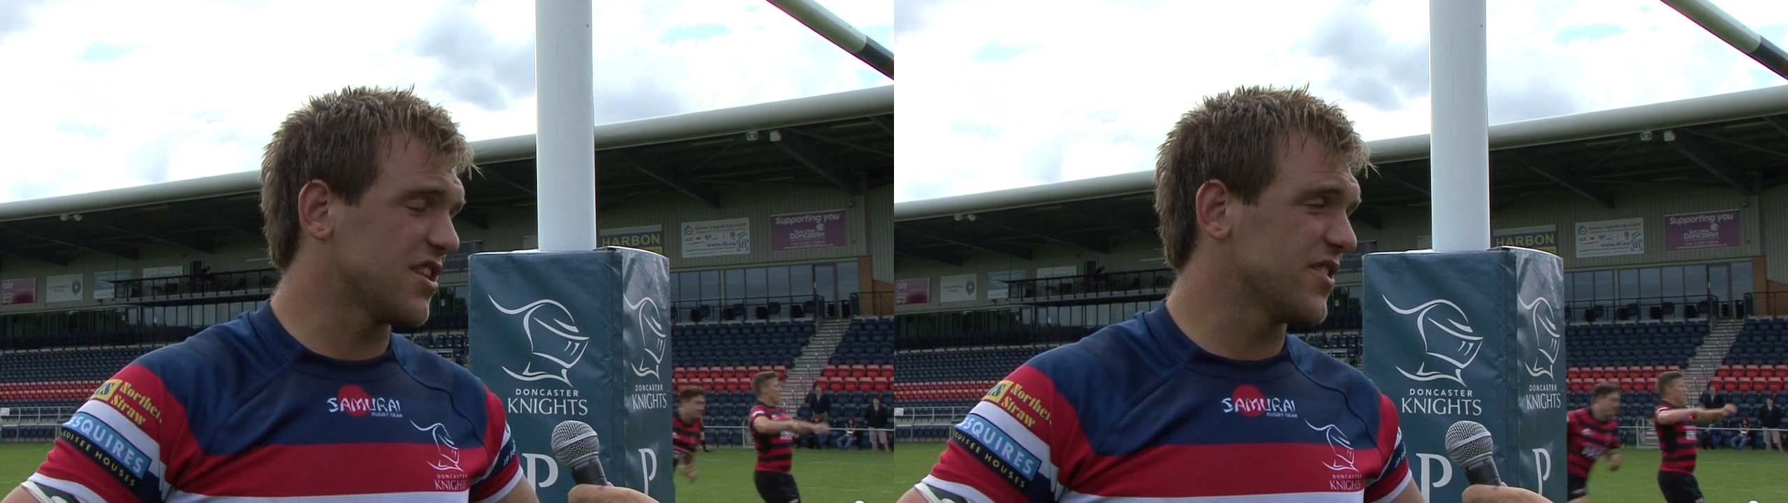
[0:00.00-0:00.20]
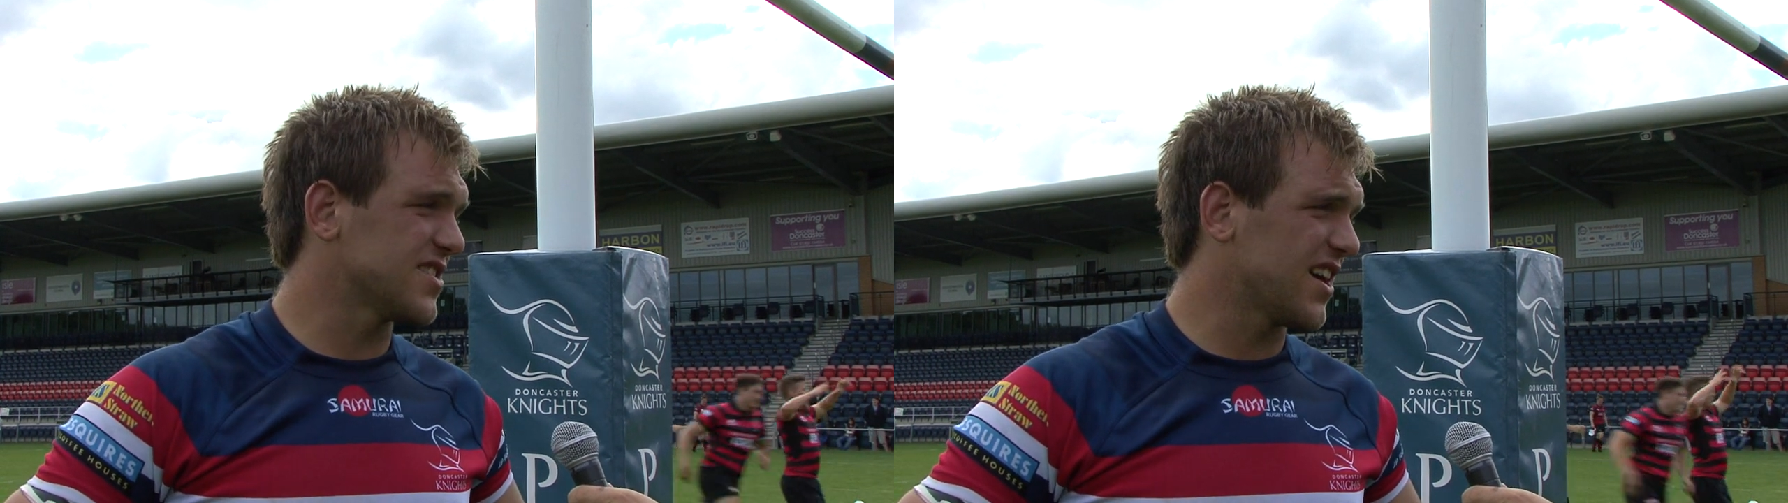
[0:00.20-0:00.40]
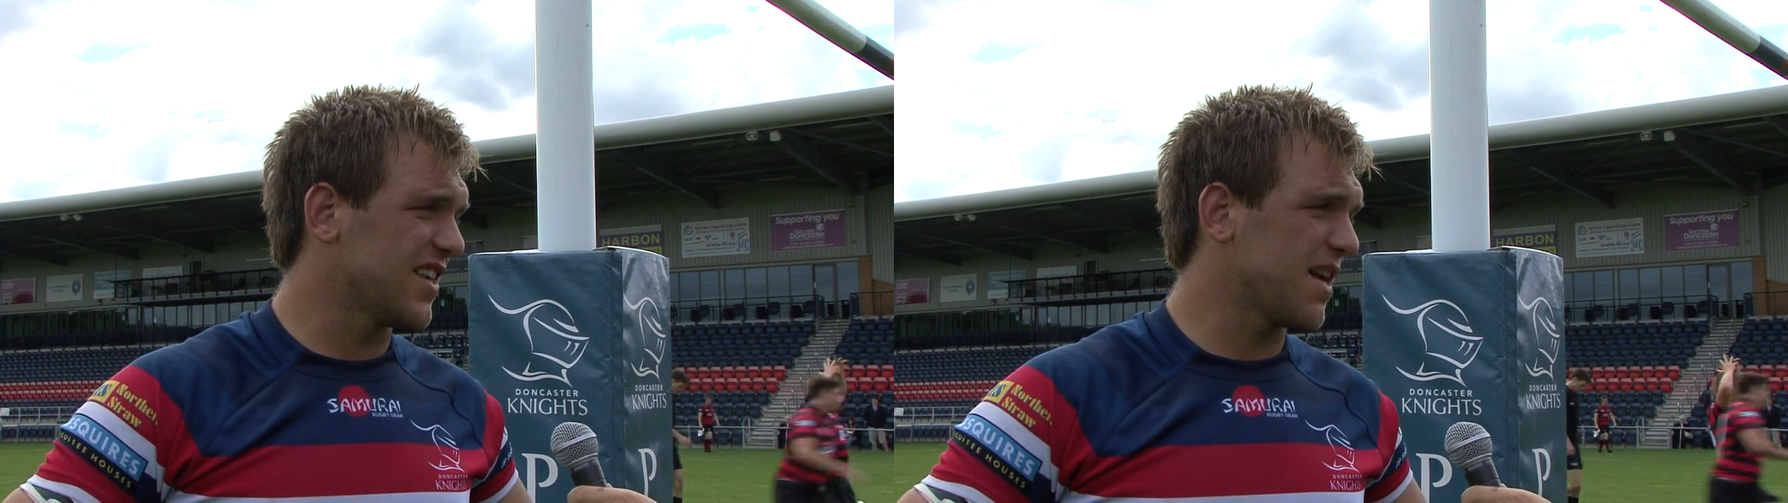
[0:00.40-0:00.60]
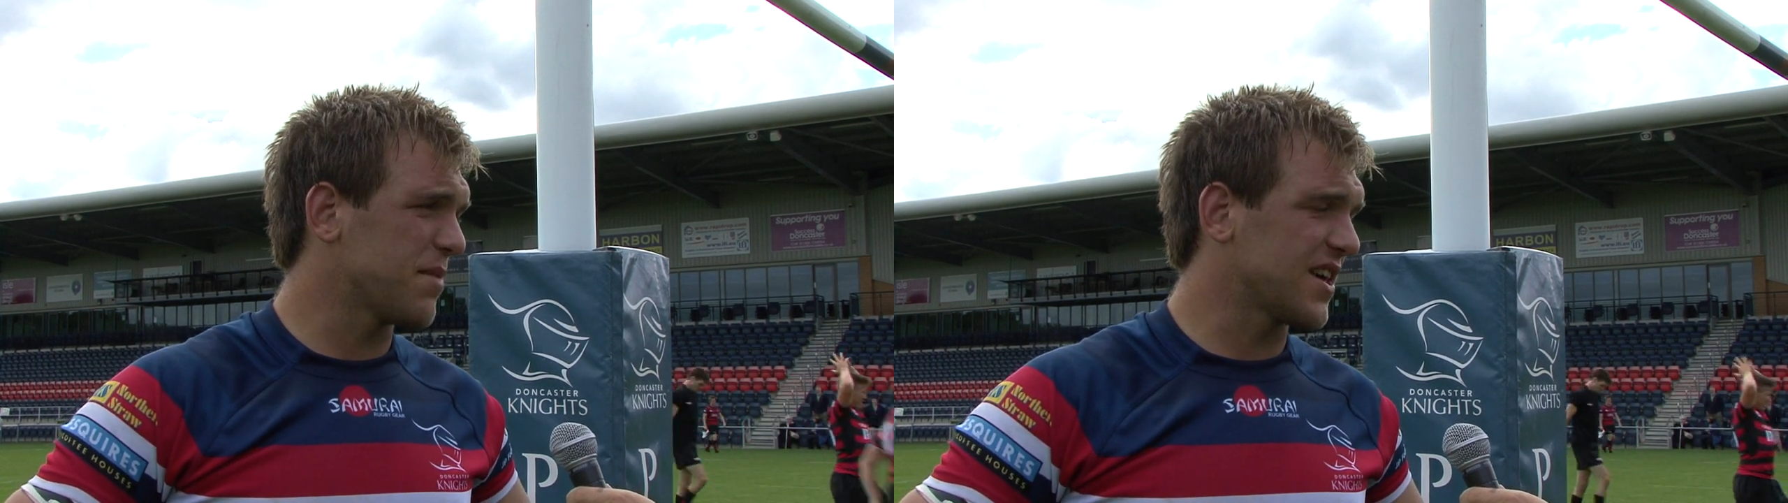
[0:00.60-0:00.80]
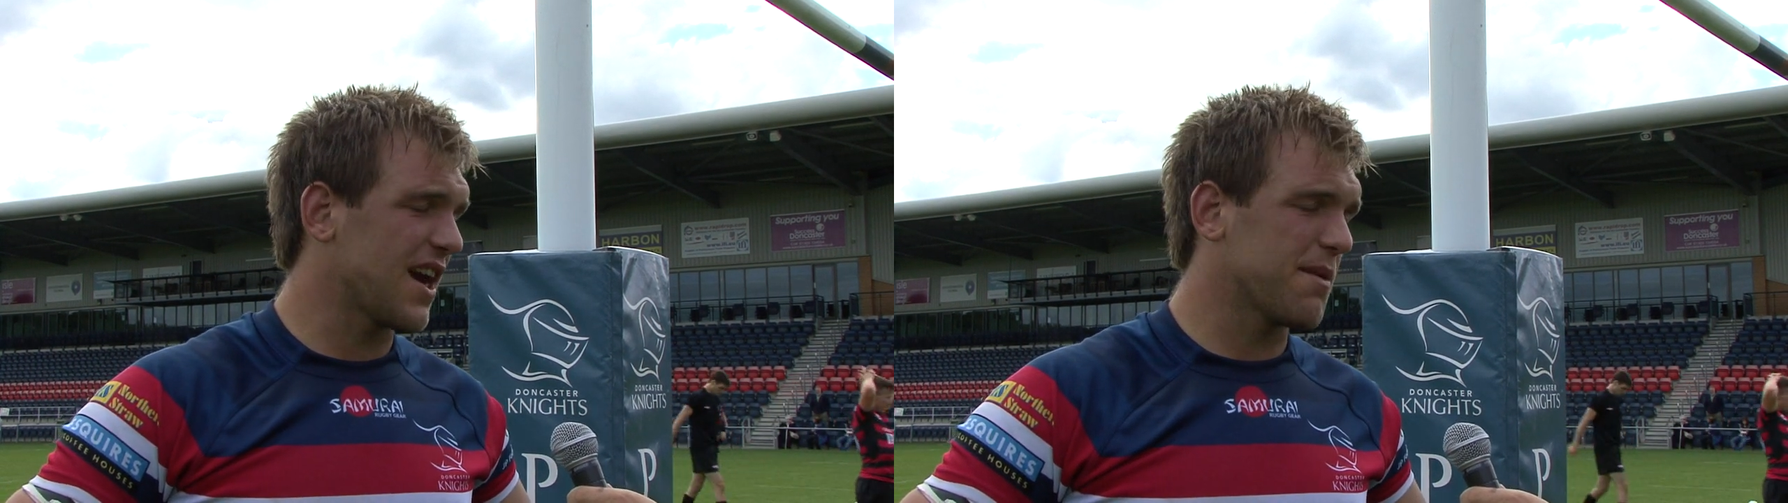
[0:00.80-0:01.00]
you know, it's their
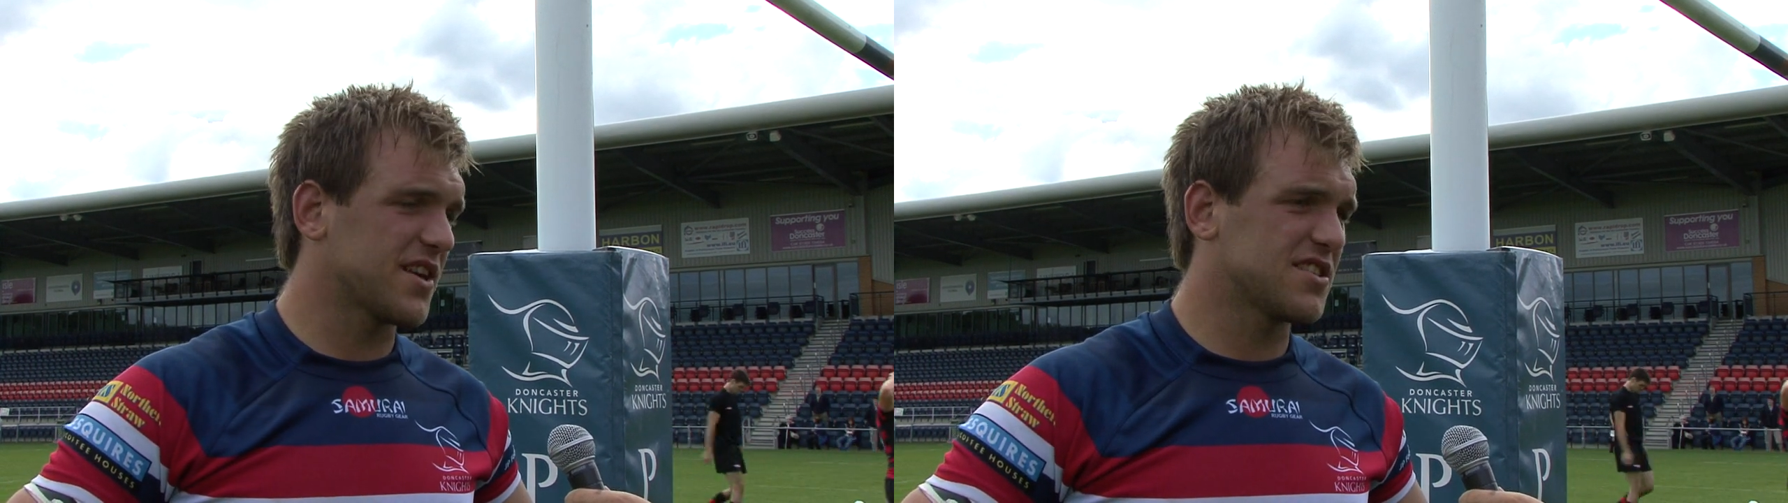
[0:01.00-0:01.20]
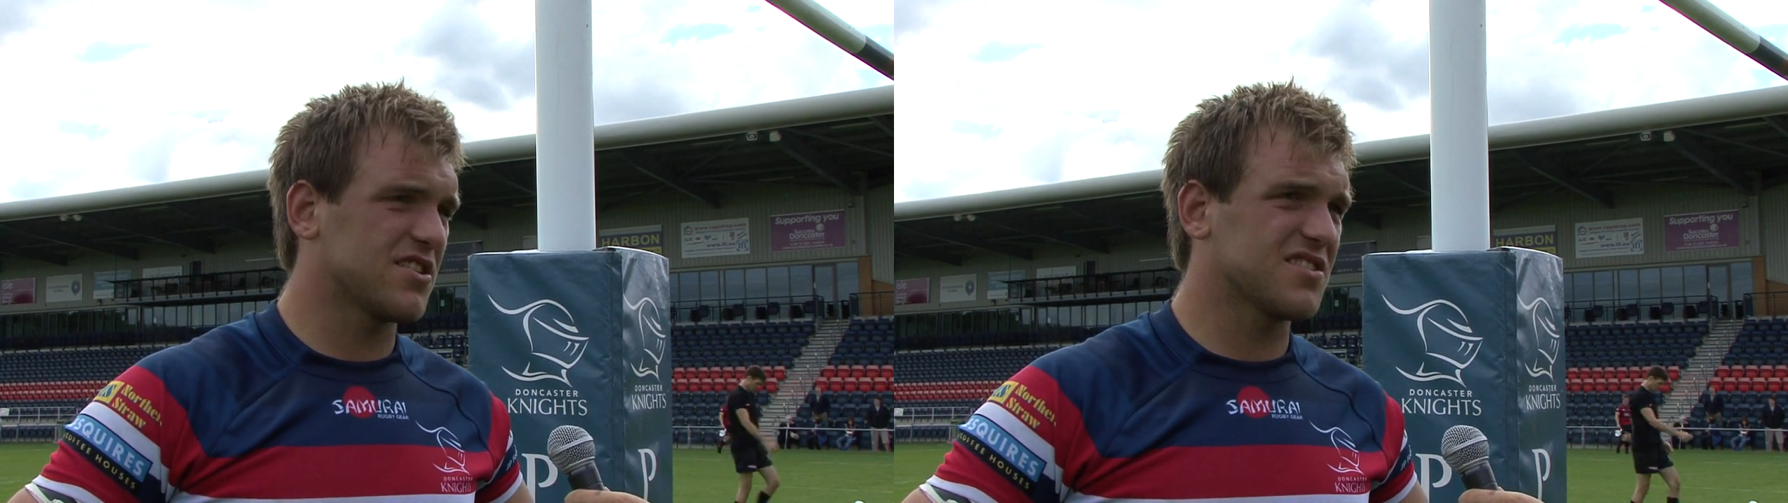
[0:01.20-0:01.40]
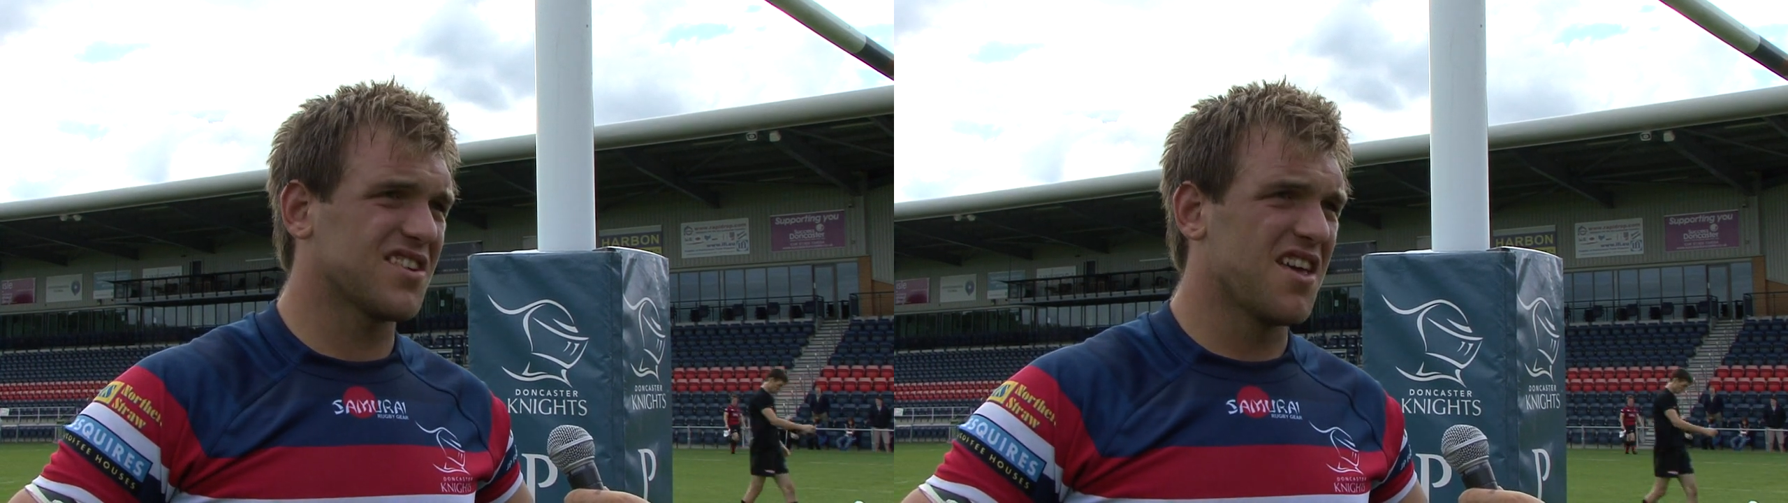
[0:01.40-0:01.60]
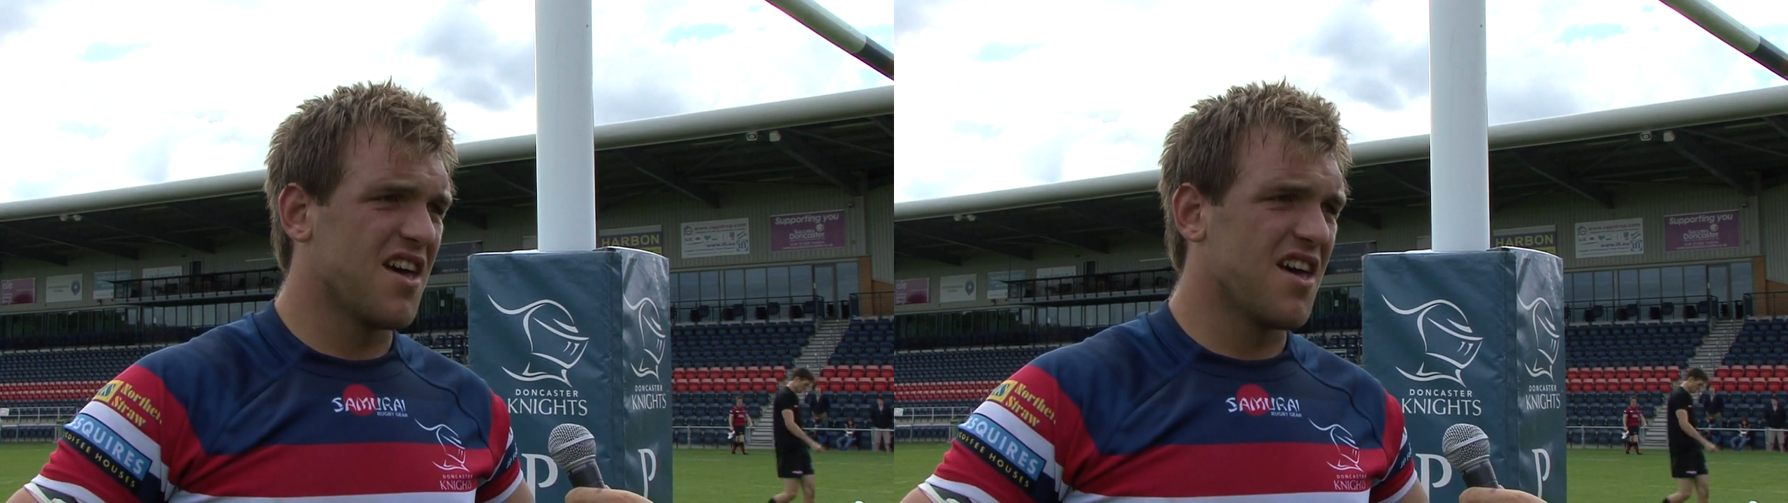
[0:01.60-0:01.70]
big game against us.